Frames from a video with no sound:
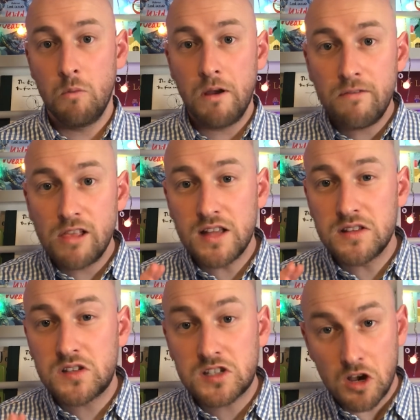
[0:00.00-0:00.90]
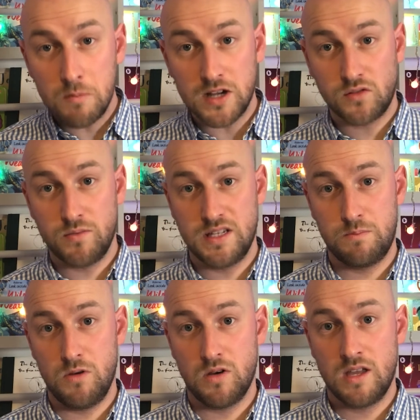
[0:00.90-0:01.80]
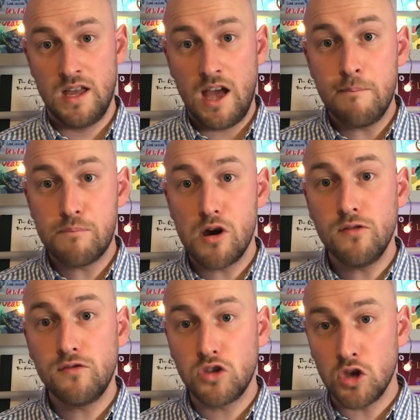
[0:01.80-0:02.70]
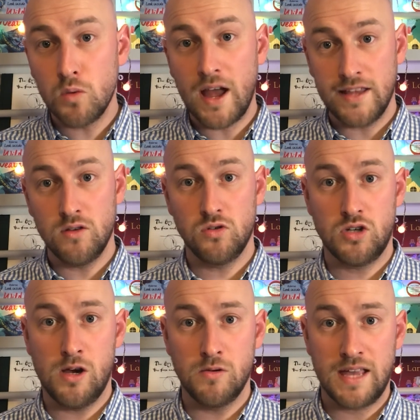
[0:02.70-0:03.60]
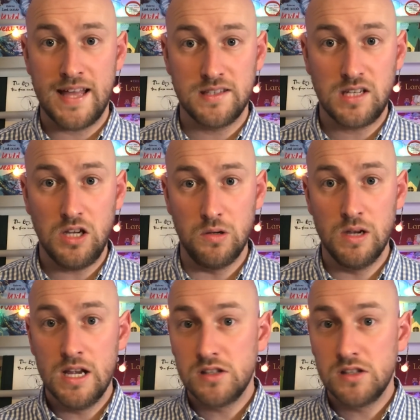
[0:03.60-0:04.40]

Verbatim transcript: We've learnt so much from this book, and both you and your child can too.